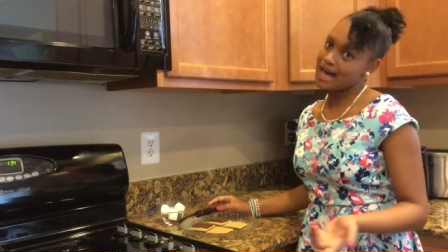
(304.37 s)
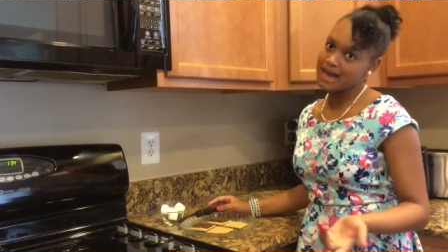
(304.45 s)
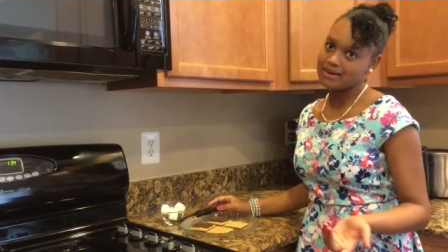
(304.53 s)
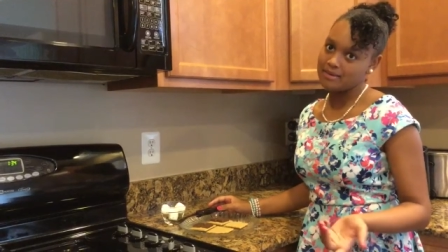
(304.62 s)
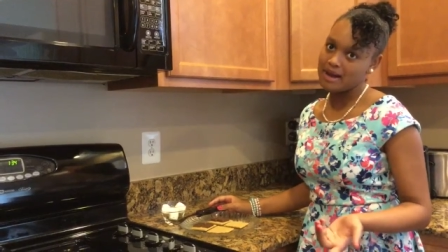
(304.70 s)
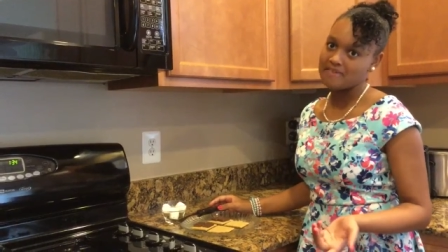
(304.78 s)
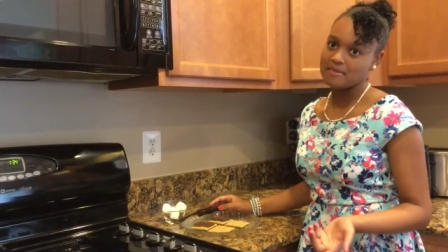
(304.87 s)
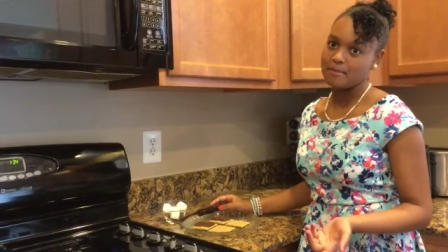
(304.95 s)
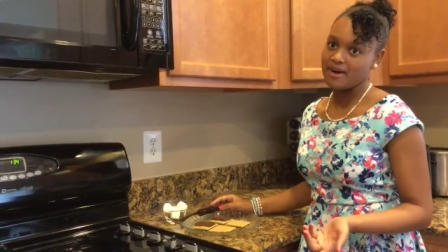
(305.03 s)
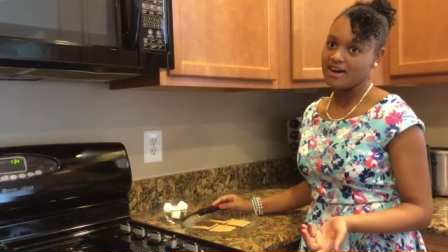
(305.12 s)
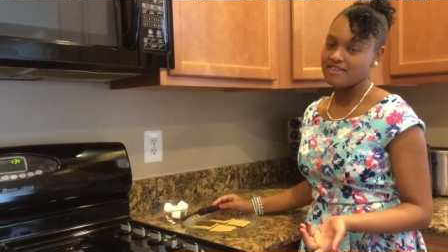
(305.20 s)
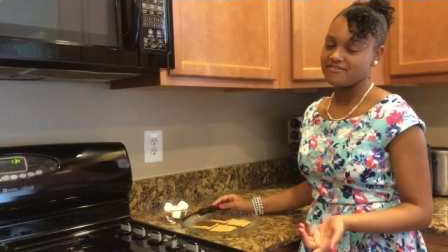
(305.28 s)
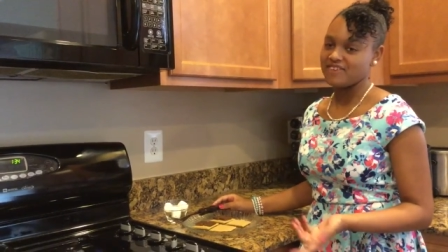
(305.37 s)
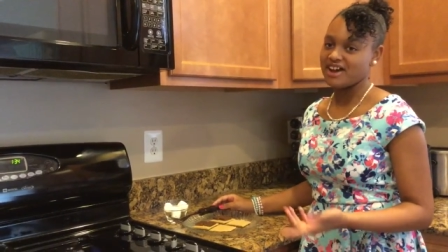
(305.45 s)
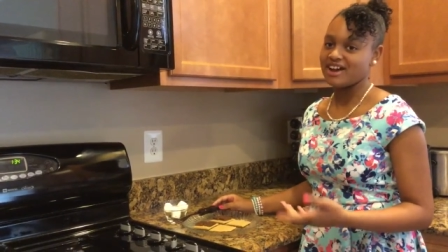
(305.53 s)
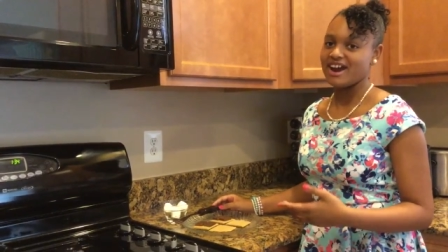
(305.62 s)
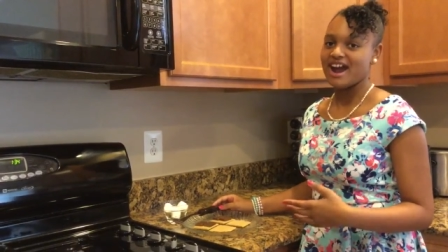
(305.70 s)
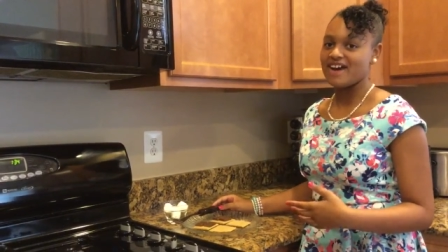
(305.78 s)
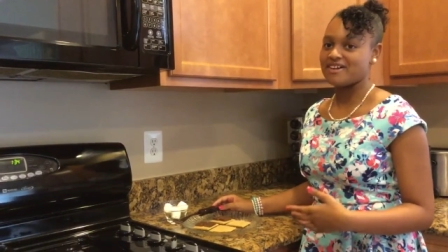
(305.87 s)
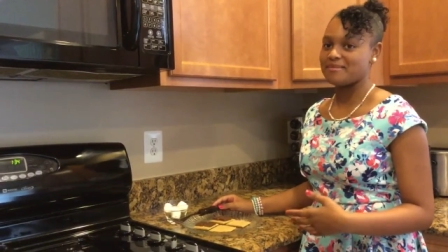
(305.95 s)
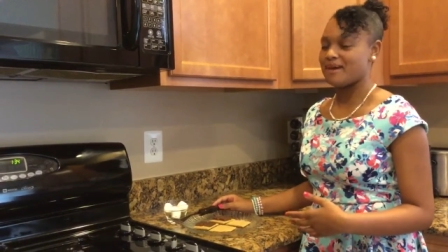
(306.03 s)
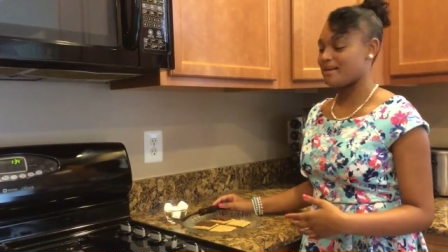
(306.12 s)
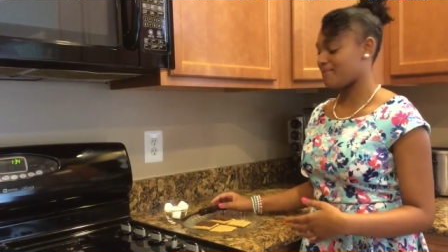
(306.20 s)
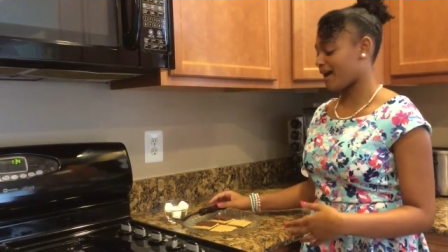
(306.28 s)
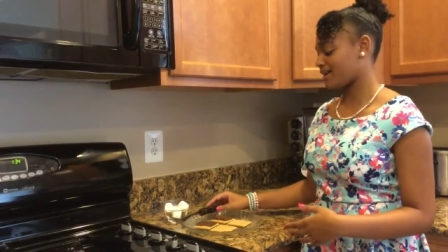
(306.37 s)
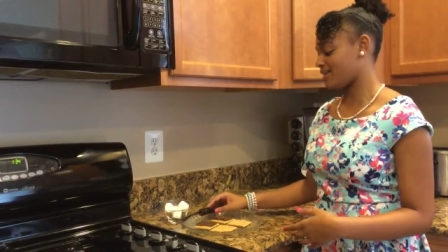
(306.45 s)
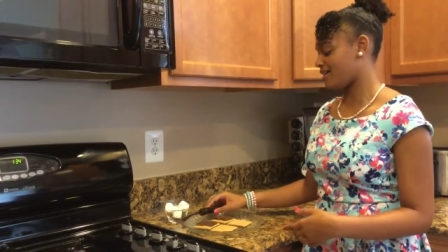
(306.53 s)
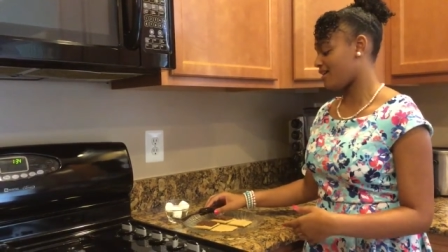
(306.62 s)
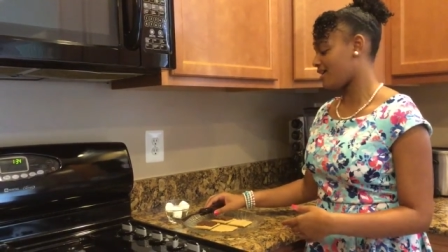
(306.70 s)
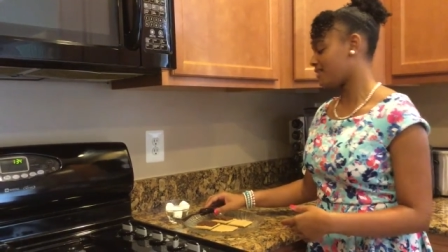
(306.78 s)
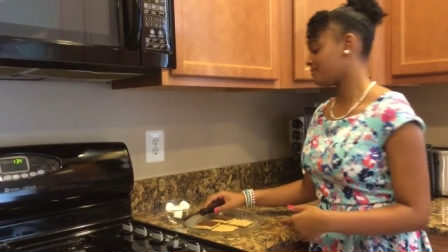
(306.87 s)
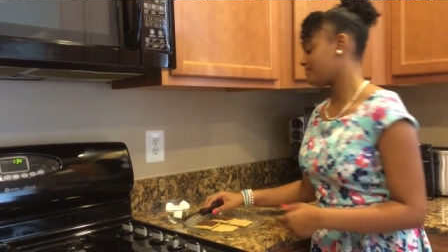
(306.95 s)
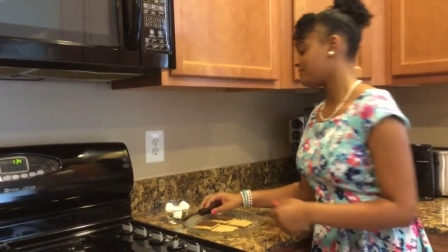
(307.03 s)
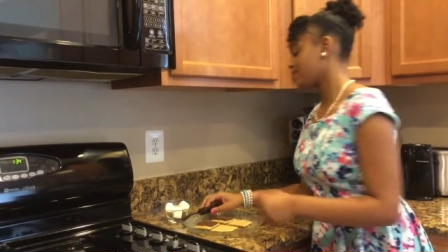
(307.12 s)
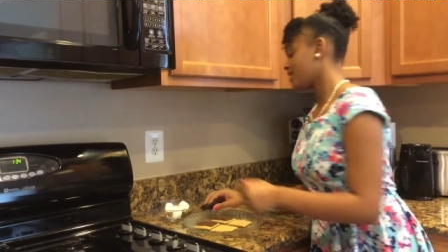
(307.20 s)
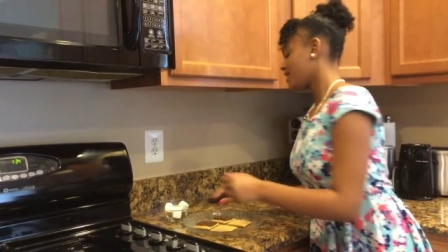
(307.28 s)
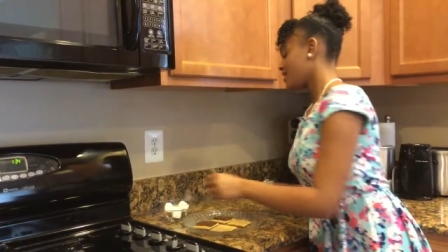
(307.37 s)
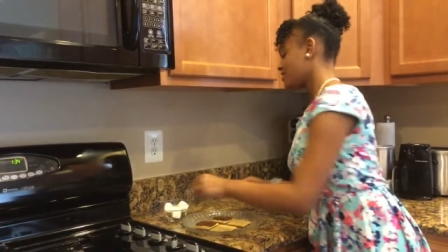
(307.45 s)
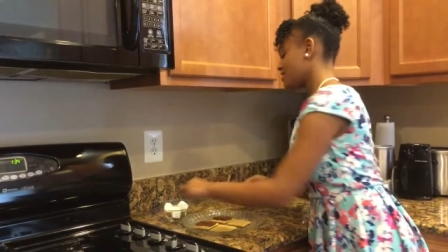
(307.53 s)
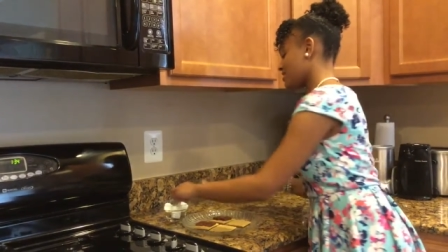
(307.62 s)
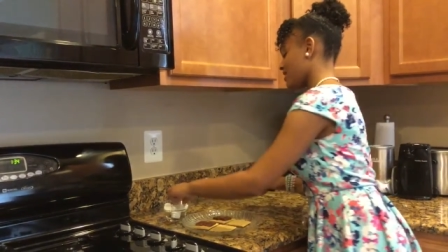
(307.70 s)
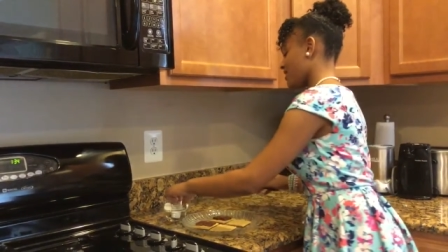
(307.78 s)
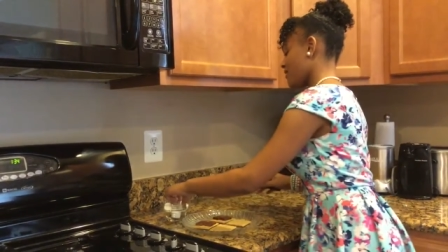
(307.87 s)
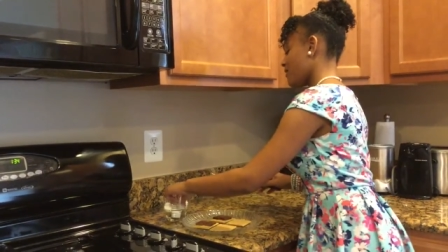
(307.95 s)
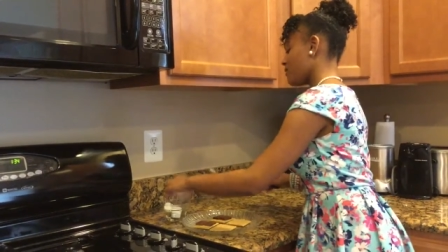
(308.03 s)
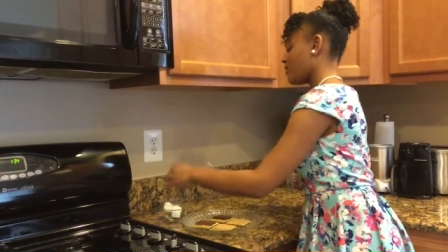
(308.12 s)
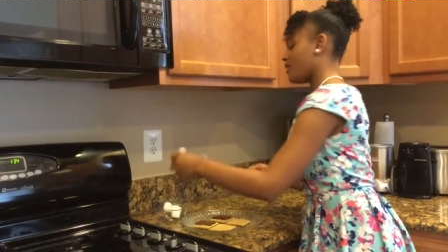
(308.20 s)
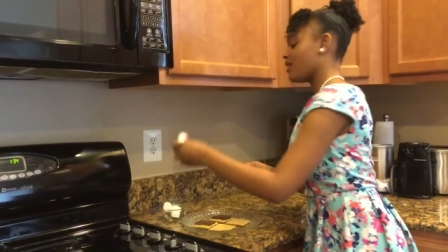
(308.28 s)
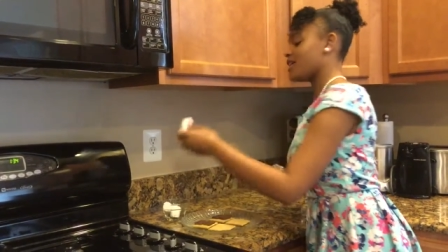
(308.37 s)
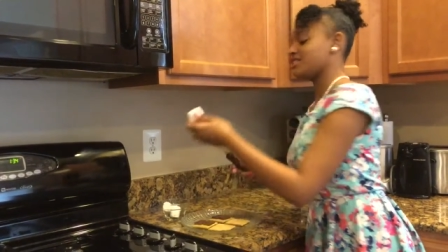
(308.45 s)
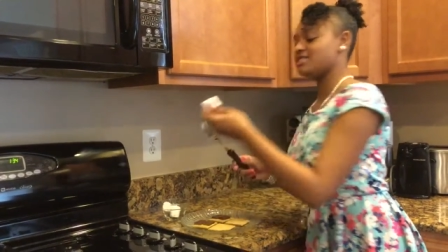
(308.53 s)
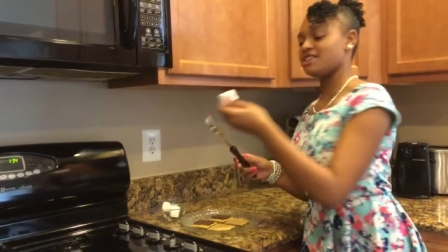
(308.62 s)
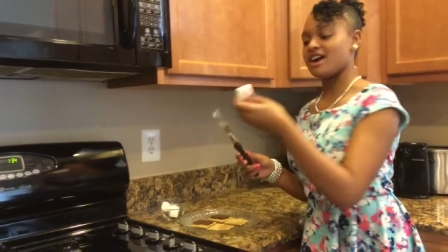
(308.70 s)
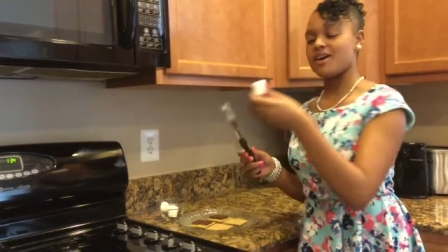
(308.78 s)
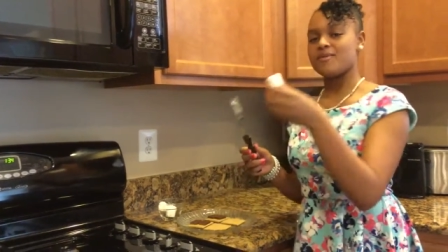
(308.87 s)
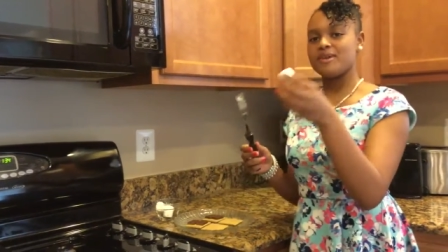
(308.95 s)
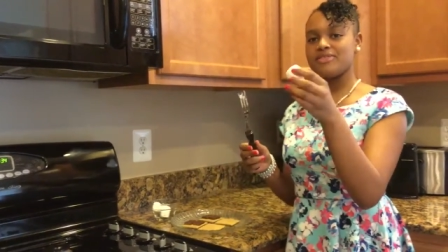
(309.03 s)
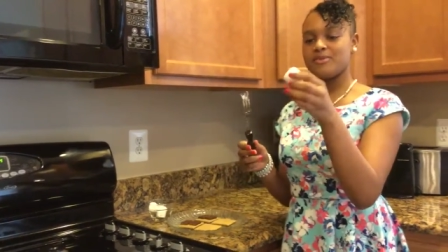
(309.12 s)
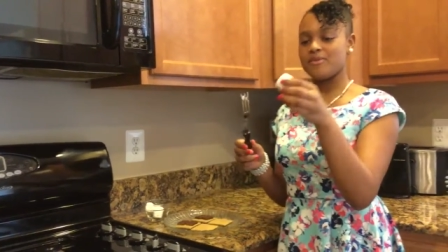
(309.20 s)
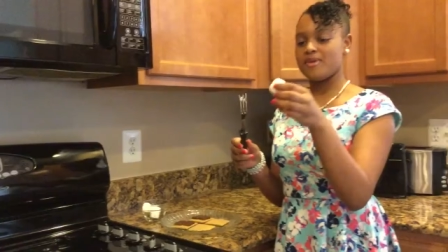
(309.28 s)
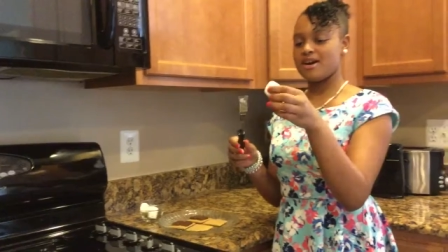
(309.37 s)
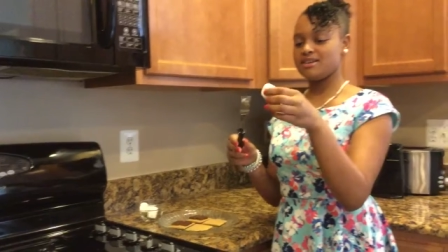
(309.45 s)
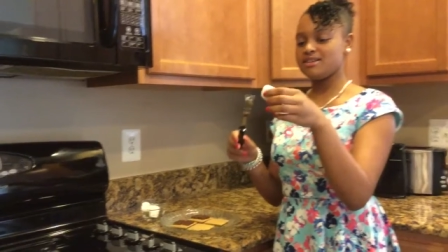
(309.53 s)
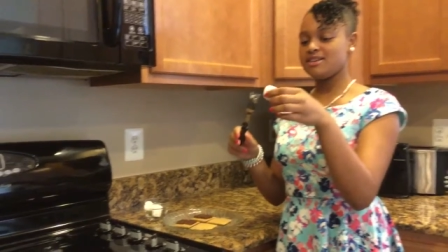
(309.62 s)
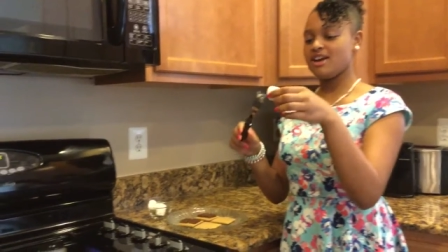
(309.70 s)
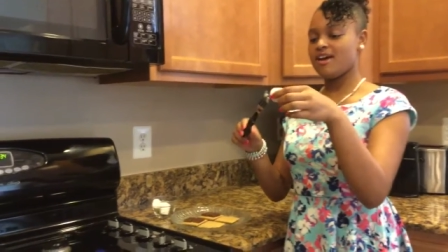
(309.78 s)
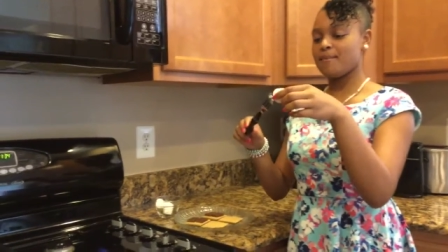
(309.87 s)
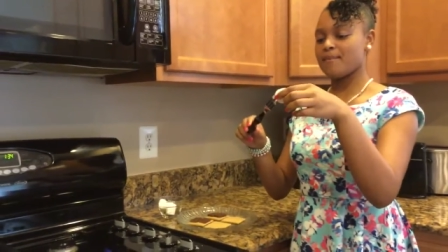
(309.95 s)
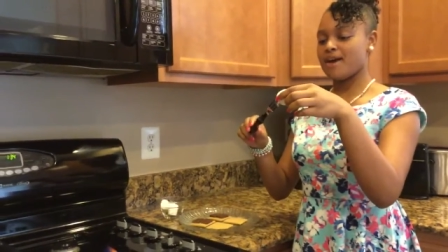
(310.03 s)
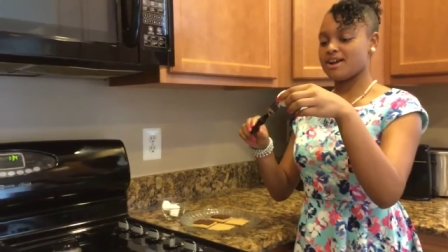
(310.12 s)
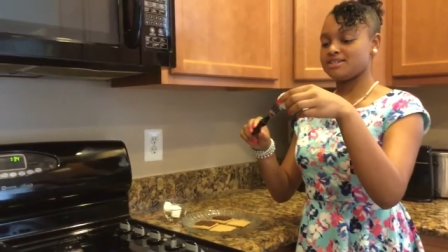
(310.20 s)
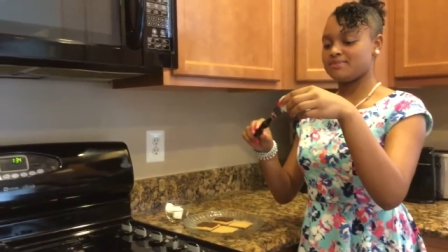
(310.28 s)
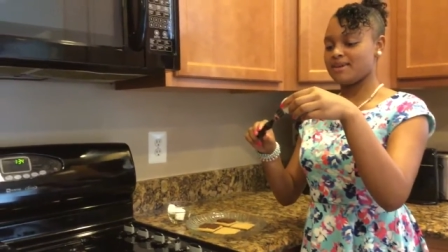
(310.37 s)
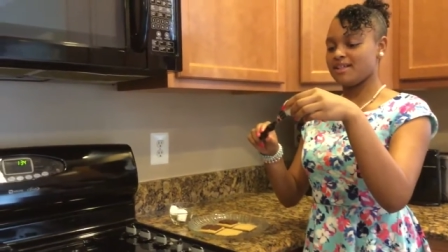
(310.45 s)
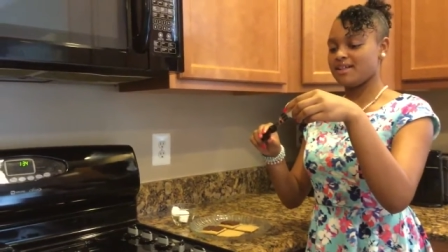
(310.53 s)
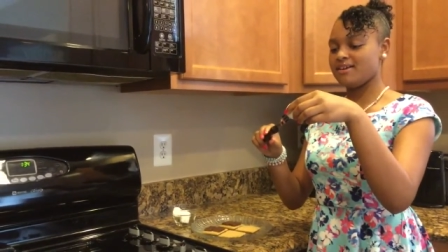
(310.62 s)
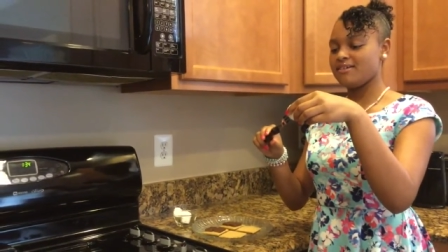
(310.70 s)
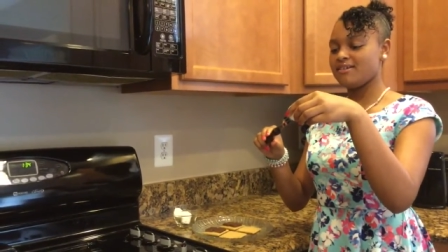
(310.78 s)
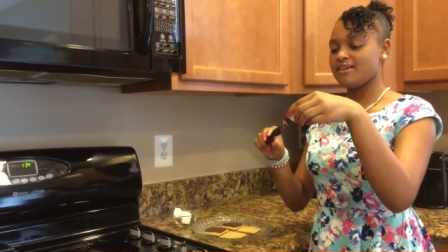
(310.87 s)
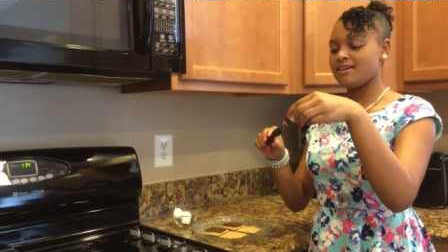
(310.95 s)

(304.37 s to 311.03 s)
I don't have a bonfire out in my backyard. So we're going to start with 1 marshmallow